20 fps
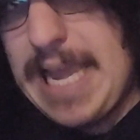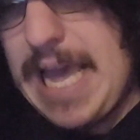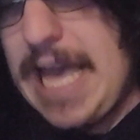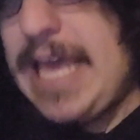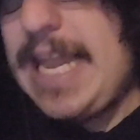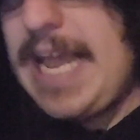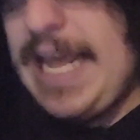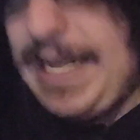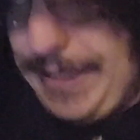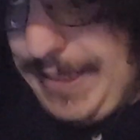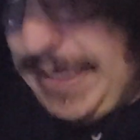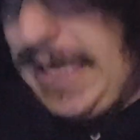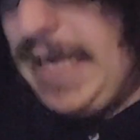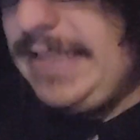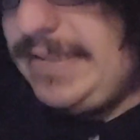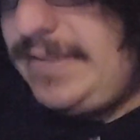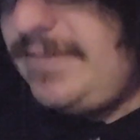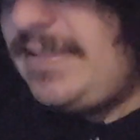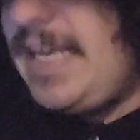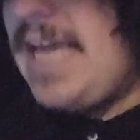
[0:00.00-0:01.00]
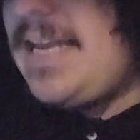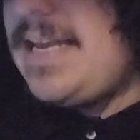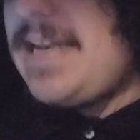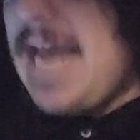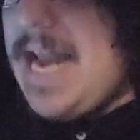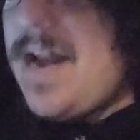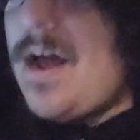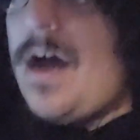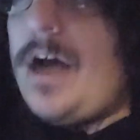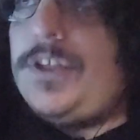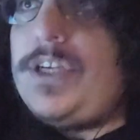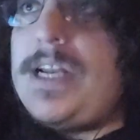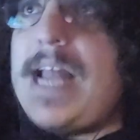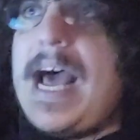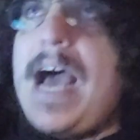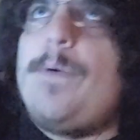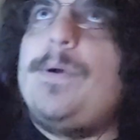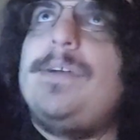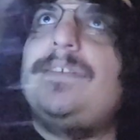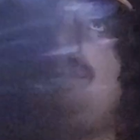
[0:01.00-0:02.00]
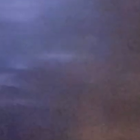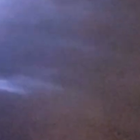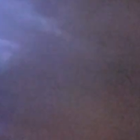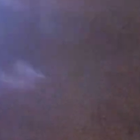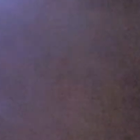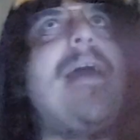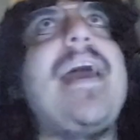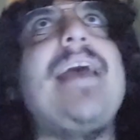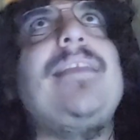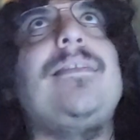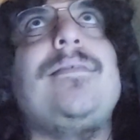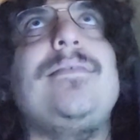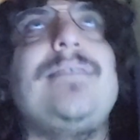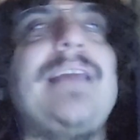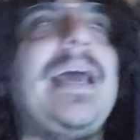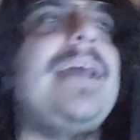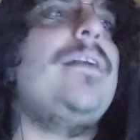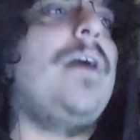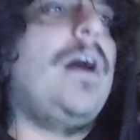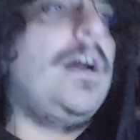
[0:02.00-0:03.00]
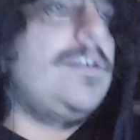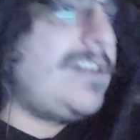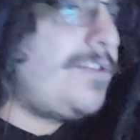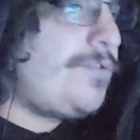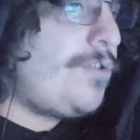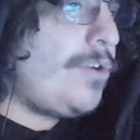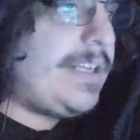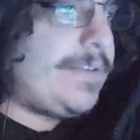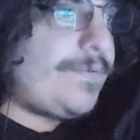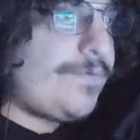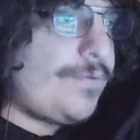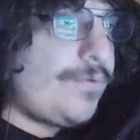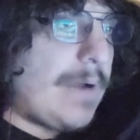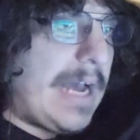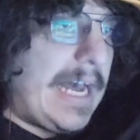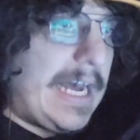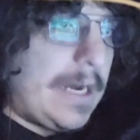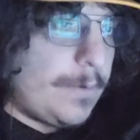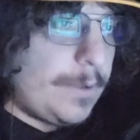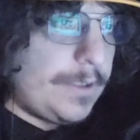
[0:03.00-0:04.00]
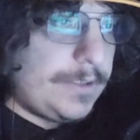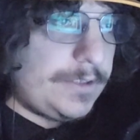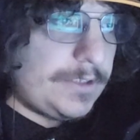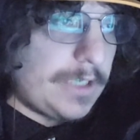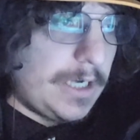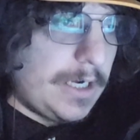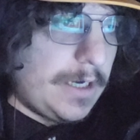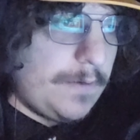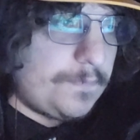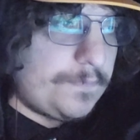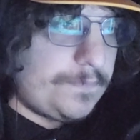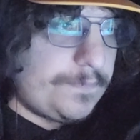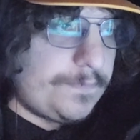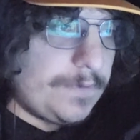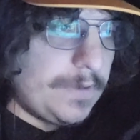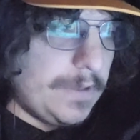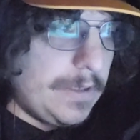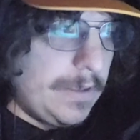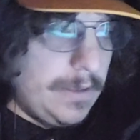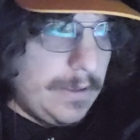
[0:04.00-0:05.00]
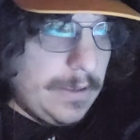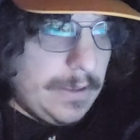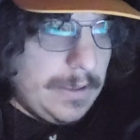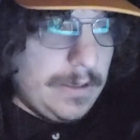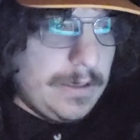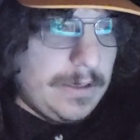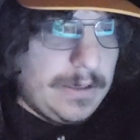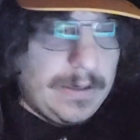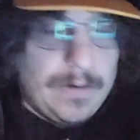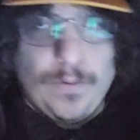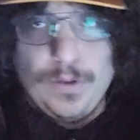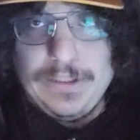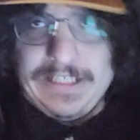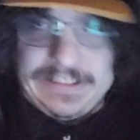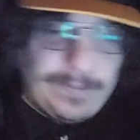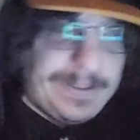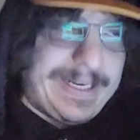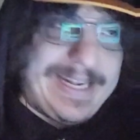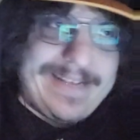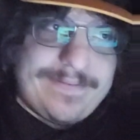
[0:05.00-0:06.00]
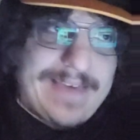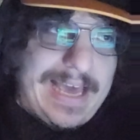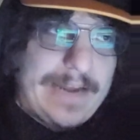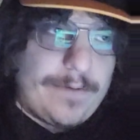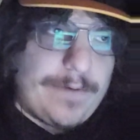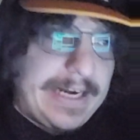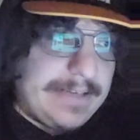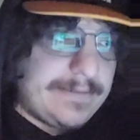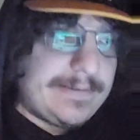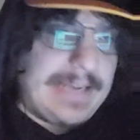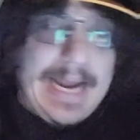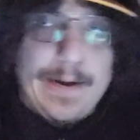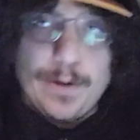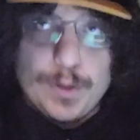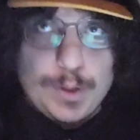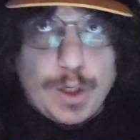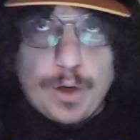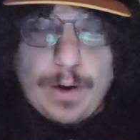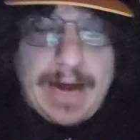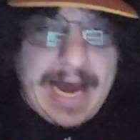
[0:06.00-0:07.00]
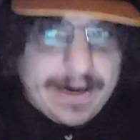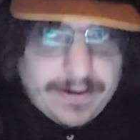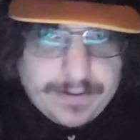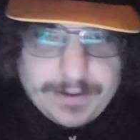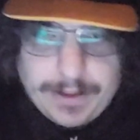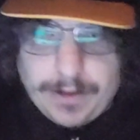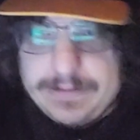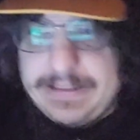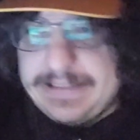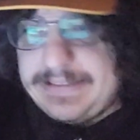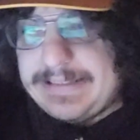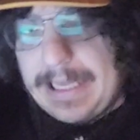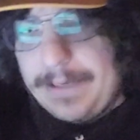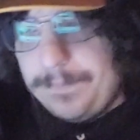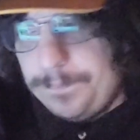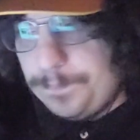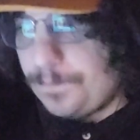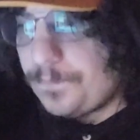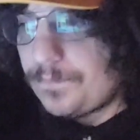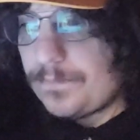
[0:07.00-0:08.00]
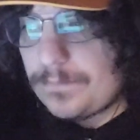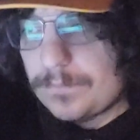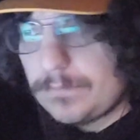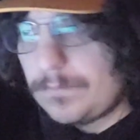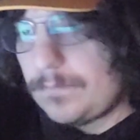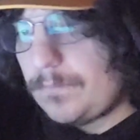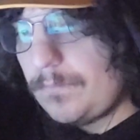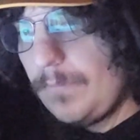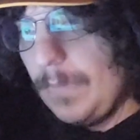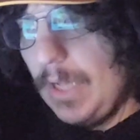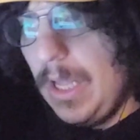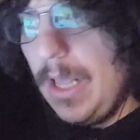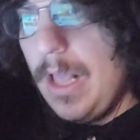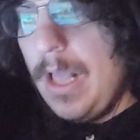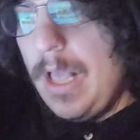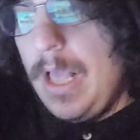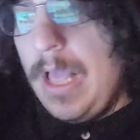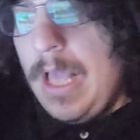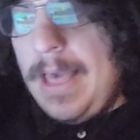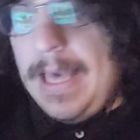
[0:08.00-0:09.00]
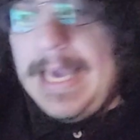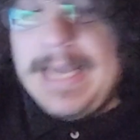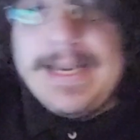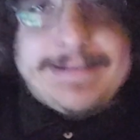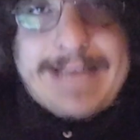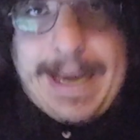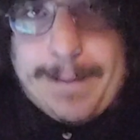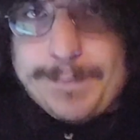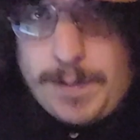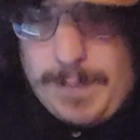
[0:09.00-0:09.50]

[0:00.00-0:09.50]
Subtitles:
and I said 900 hours, and I meant 922 hours of. That's what they said, right? I don't know. They said, and the time to